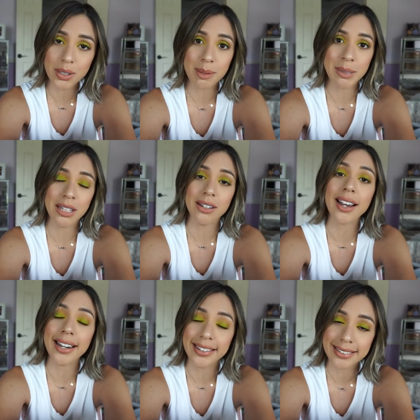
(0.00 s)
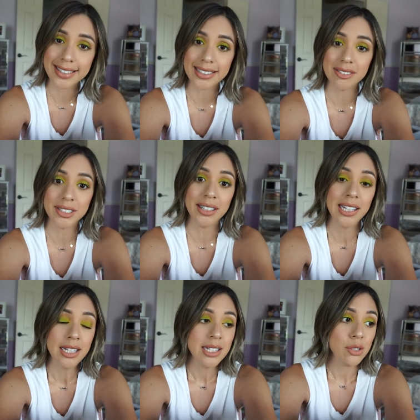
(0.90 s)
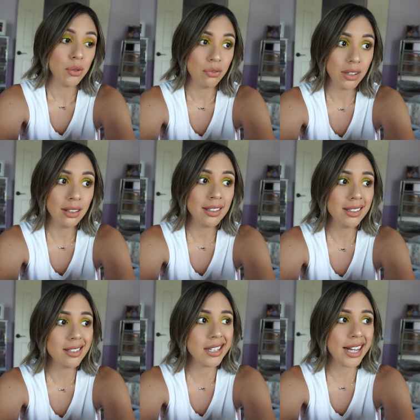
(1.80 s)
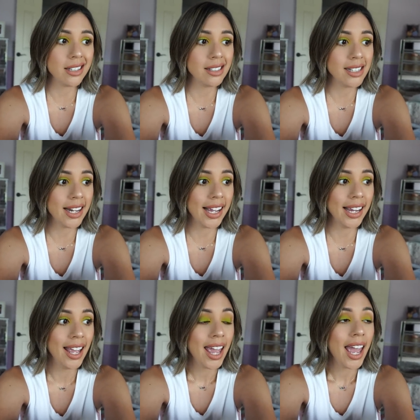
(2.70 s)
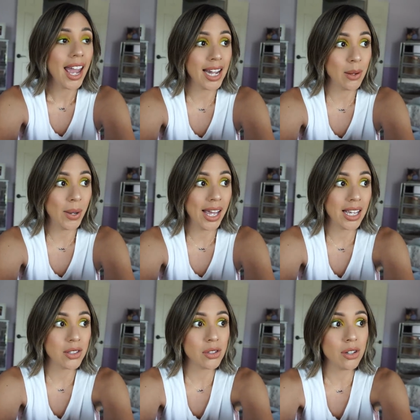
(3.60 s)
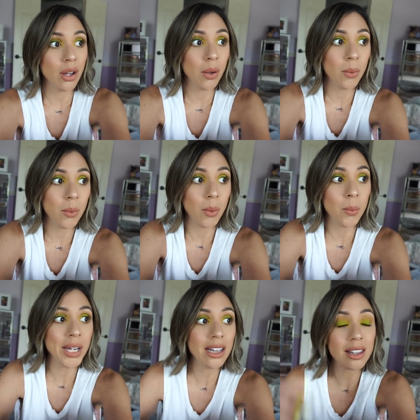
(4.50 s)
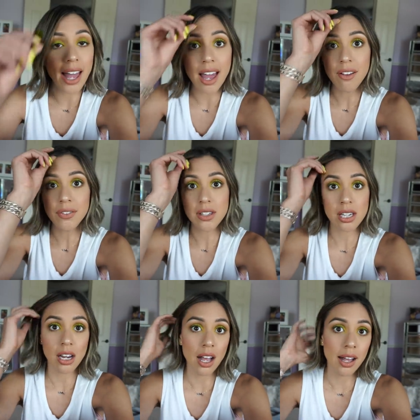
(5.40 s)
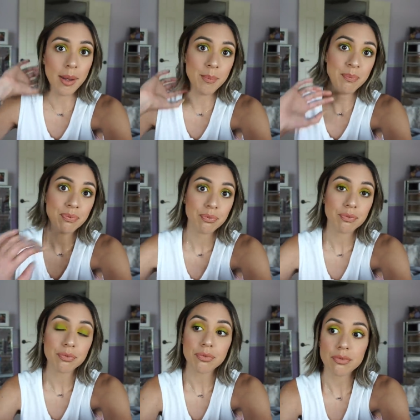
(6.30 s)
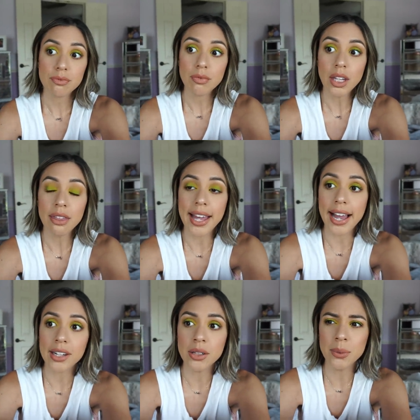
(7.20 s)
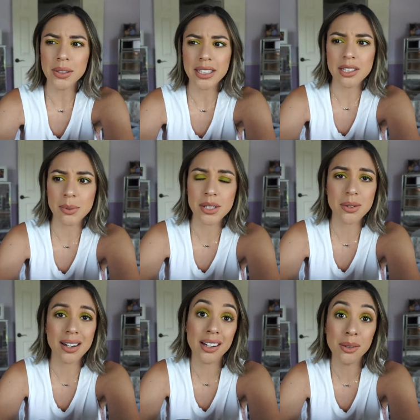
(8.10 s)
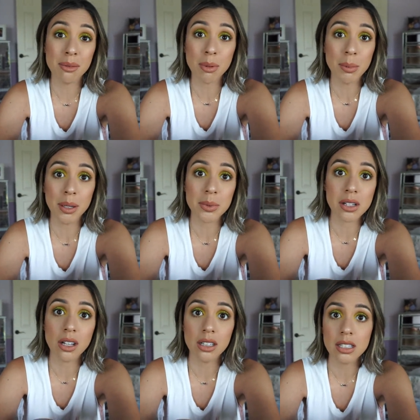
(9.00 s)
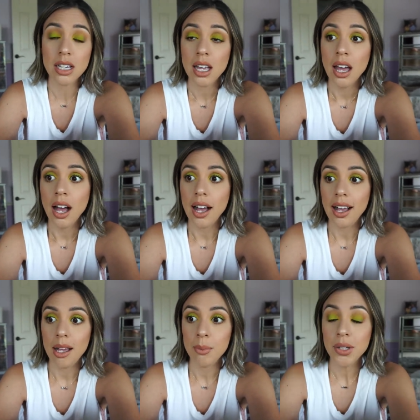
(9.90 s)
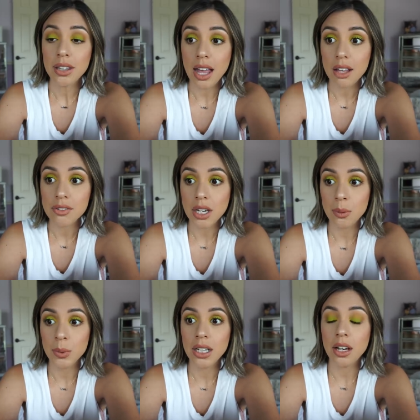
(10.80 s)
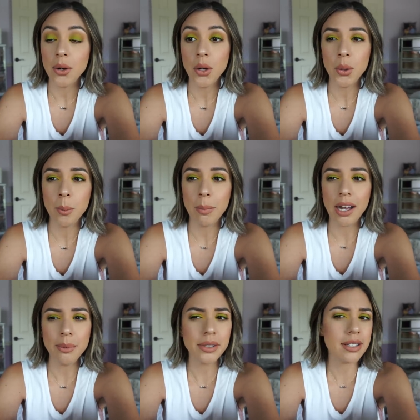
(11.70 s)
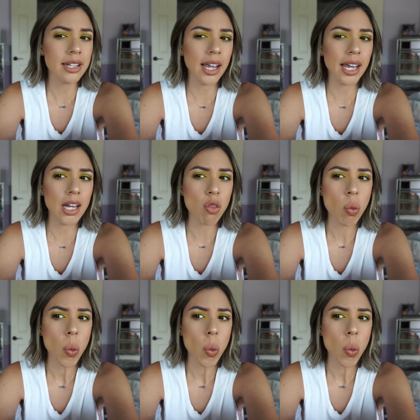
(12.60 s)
come here, I need to deliver. So I'm feeling a little sassy today. Anyway, so we left, um, that New Orleans restaurant. I don't even remember what it was called. Um, we left and we got home, I would say